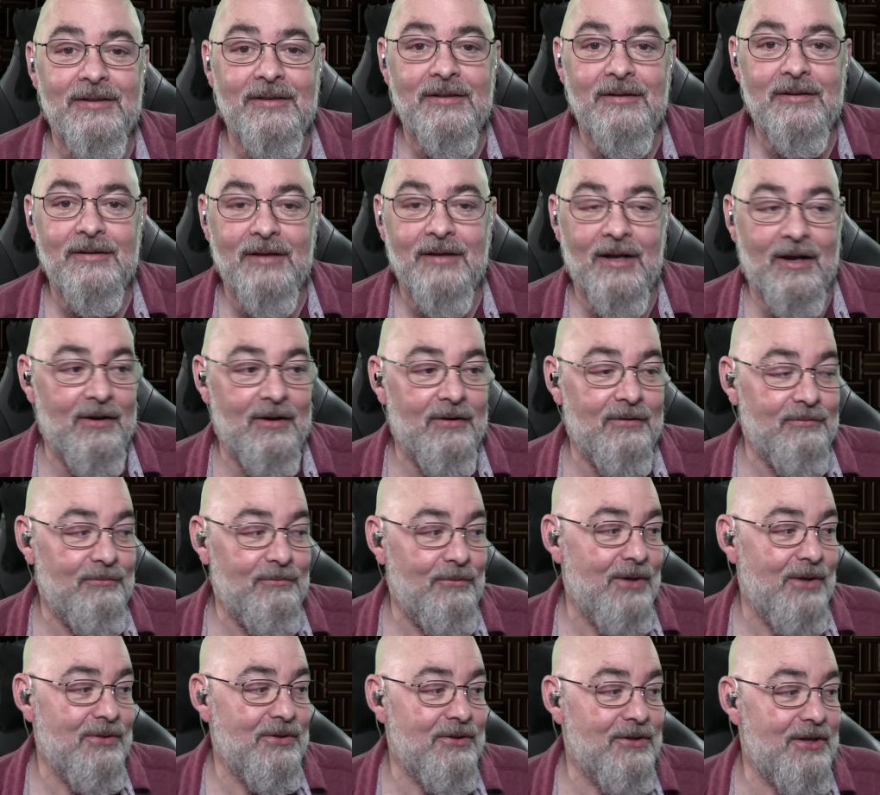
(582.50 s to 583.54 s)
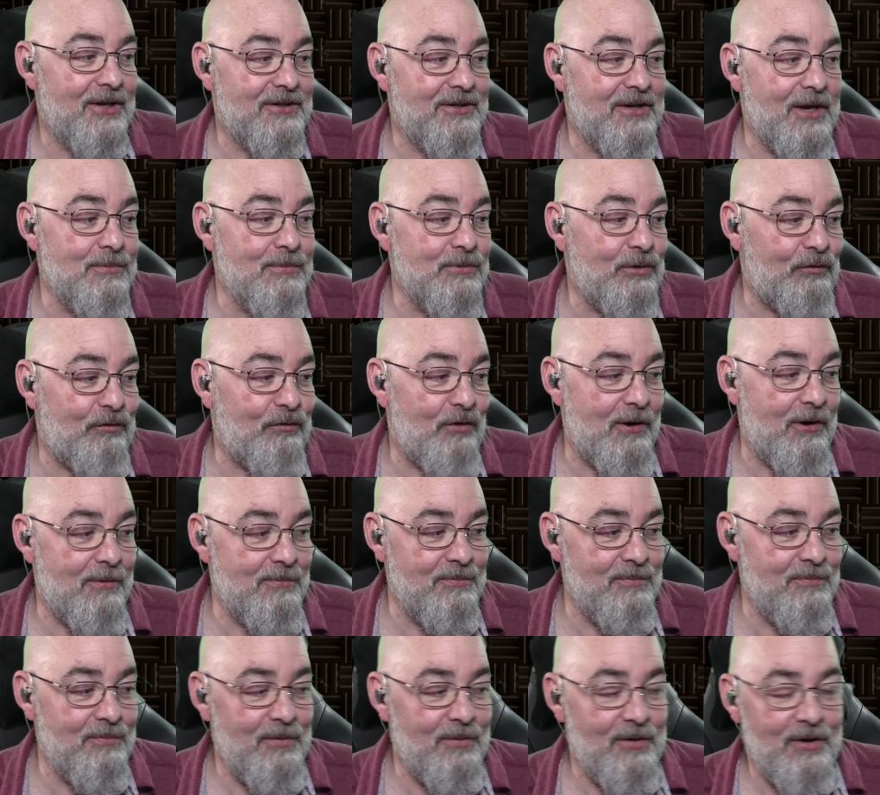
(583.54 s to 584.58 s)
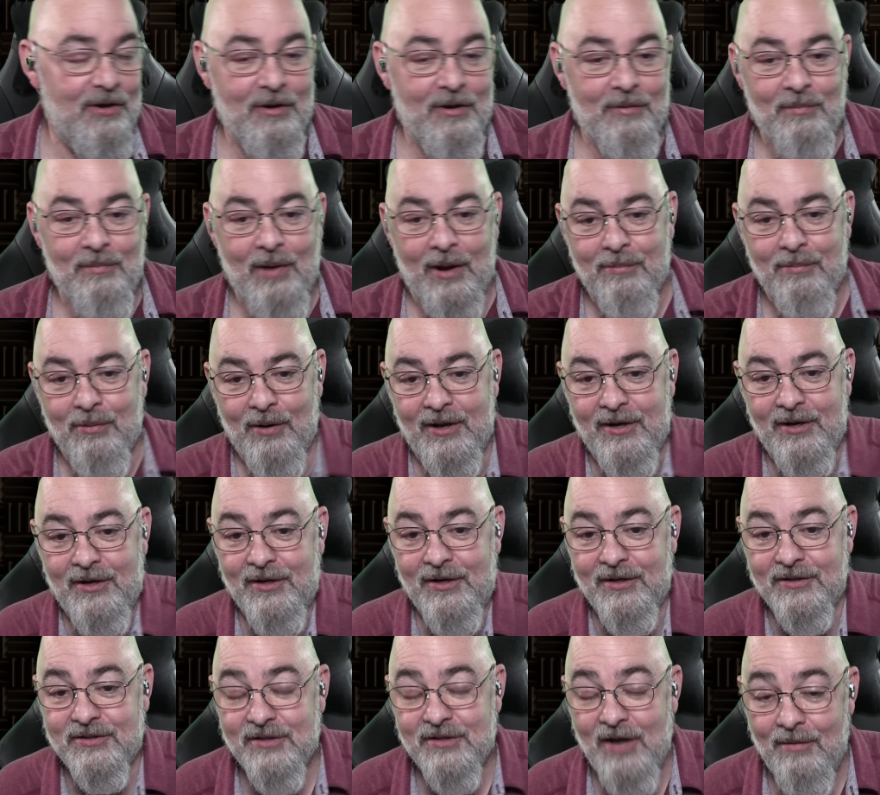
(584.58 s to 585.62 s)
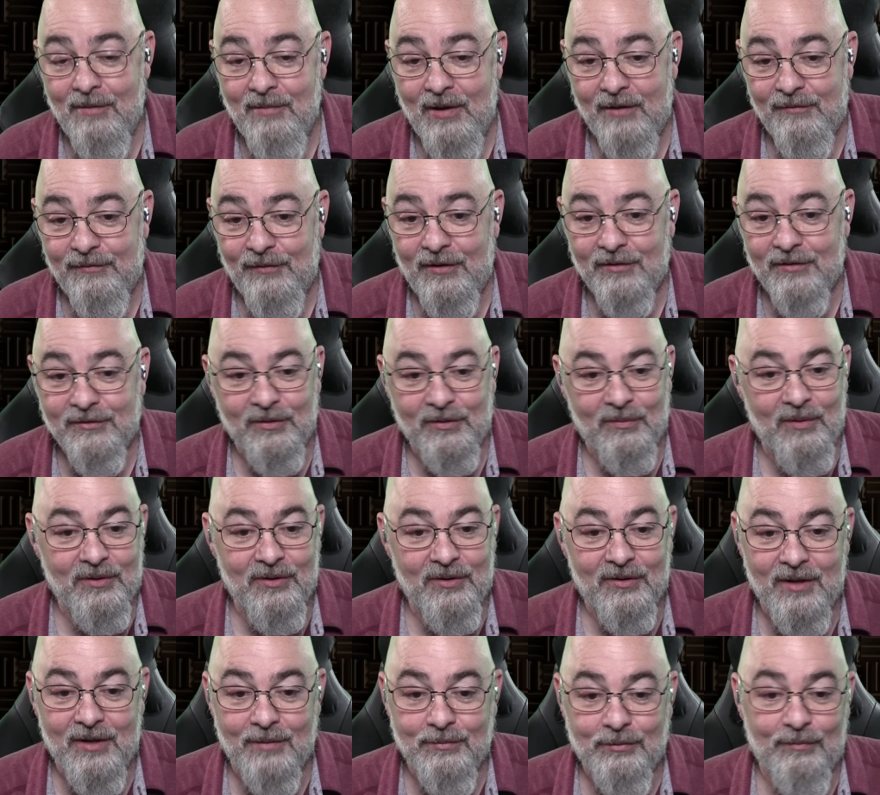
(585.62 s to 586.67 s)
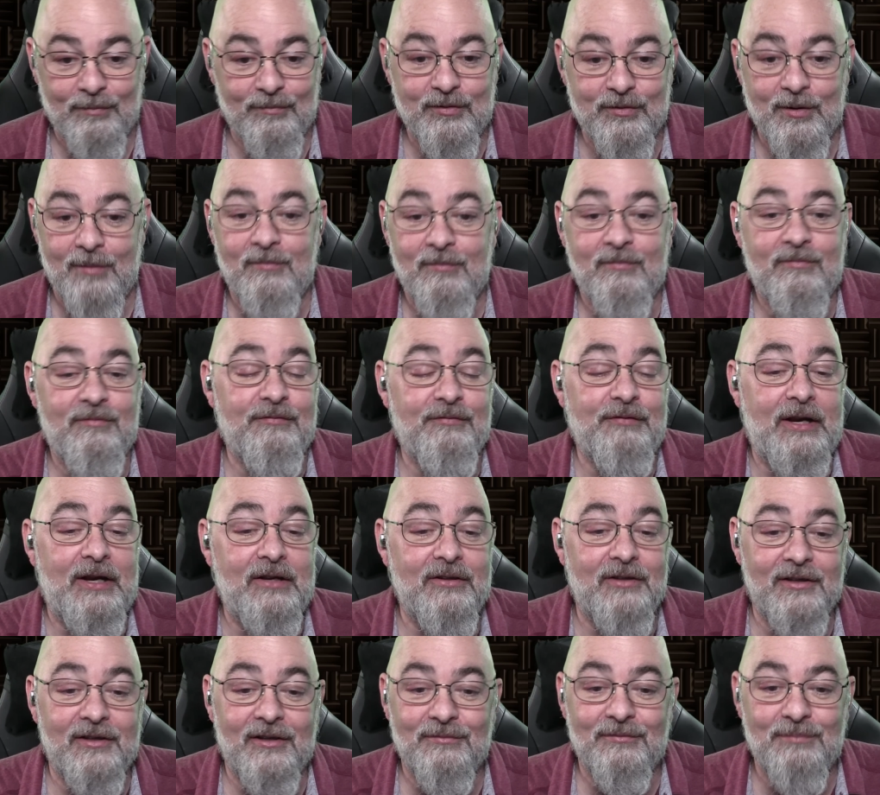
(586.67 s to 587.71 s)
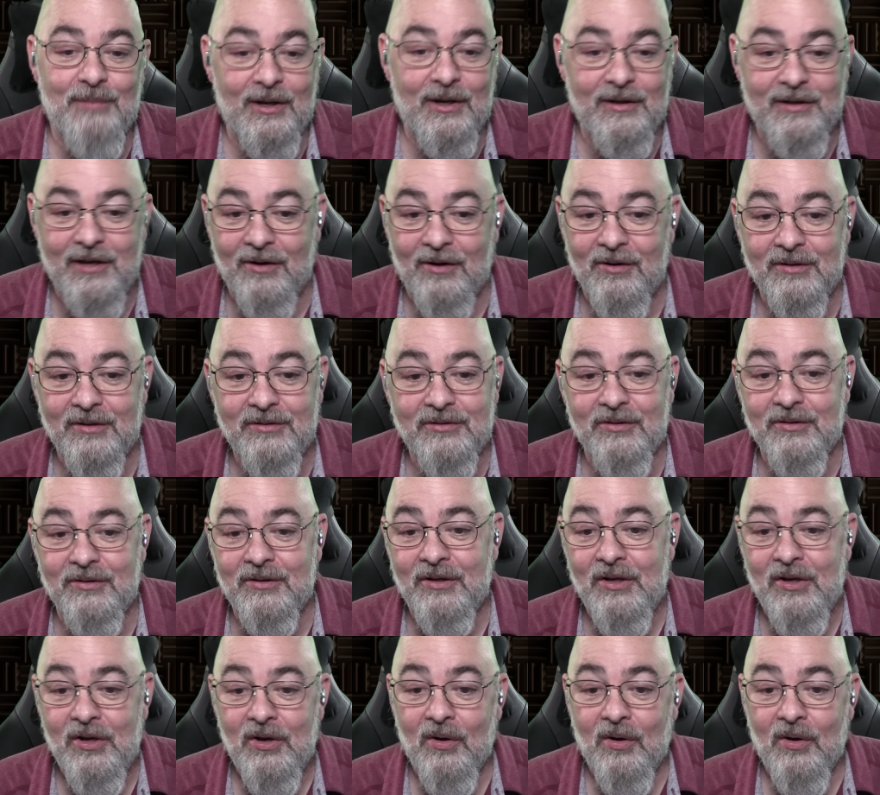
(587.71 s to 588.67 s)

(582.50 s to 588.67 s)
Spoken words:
Now, whether that comes from my brain and it's not my fault, or whether it comes from some failing of my character,